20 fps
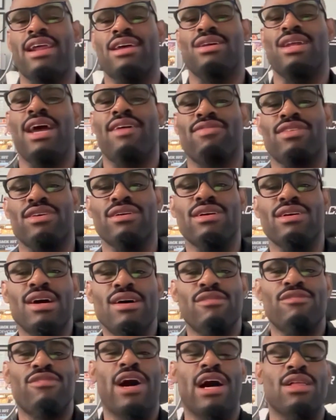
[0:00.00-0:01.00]
I didn't have to
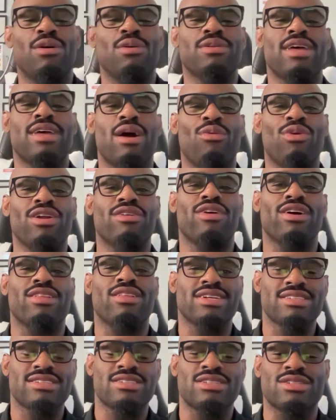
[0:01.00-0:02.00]
follow with that. One of our
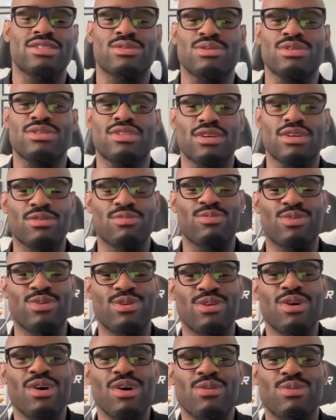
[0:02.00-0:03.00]
listeners
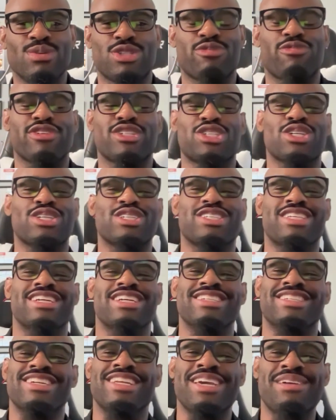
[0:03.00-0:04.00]
will for sure send
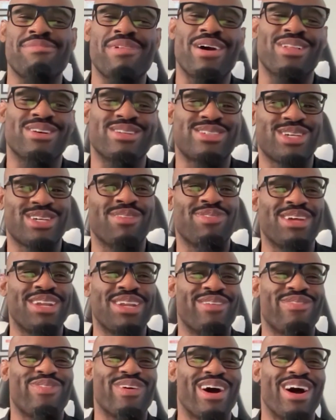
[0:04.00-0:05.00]
us an email or something
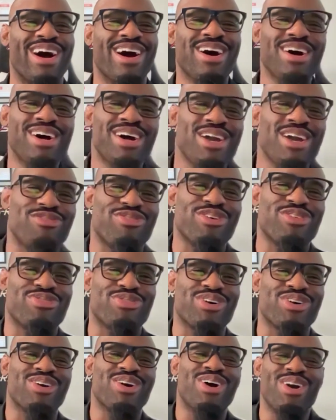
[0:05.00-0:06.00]
if we're if
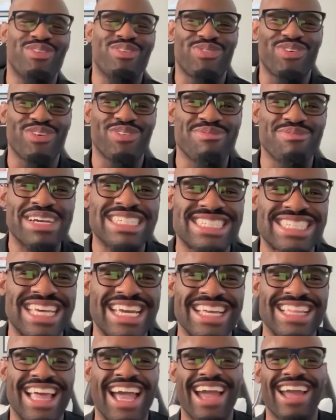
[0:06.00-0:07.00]
we're
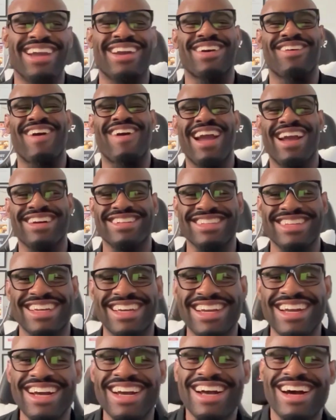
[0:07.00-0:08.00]
misstating that incorrectly.